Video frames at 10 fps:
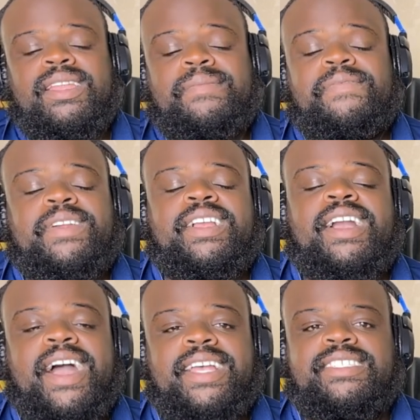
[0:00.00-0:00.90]
For
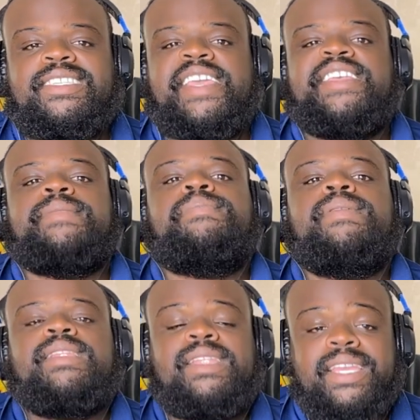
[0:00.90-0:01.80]
God's sake,
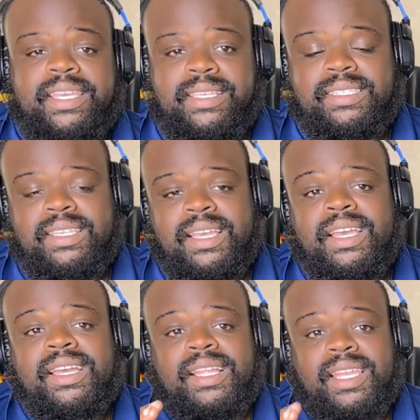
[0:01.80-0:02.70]
please
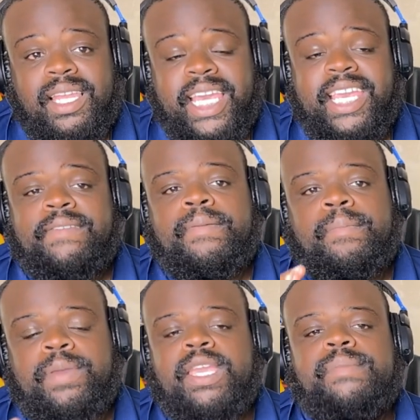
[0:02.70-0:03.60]
leave
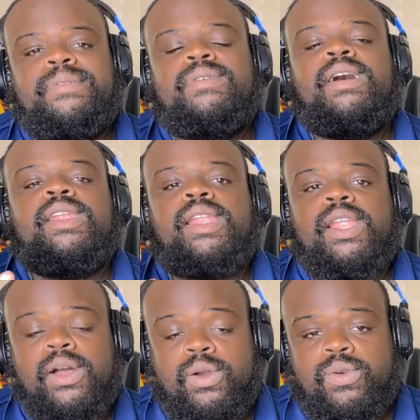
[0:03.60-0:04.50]
people
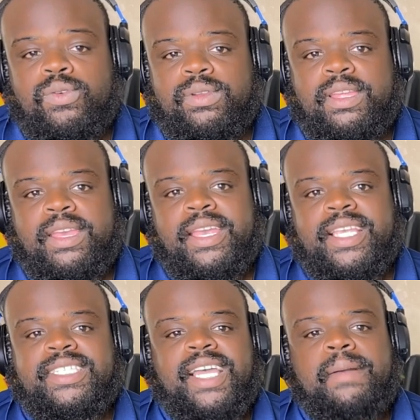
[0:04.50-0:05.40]
alone
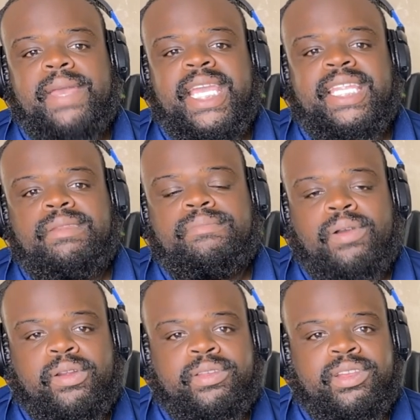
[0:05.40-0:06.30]
and stop making them
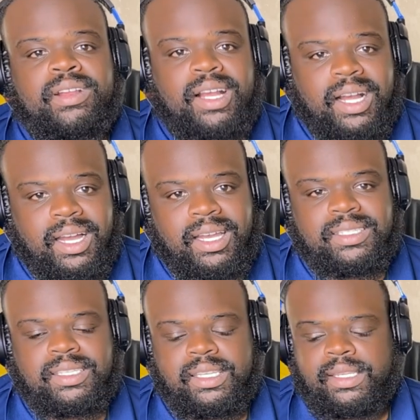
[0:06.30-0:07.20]
part of your
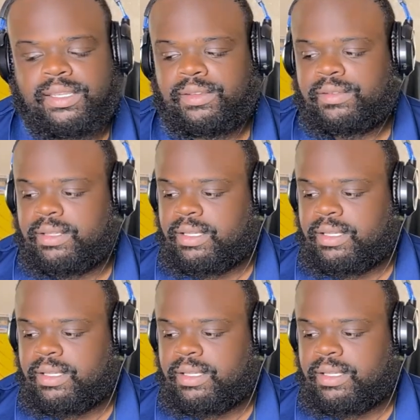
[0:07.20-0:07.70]
content, dude.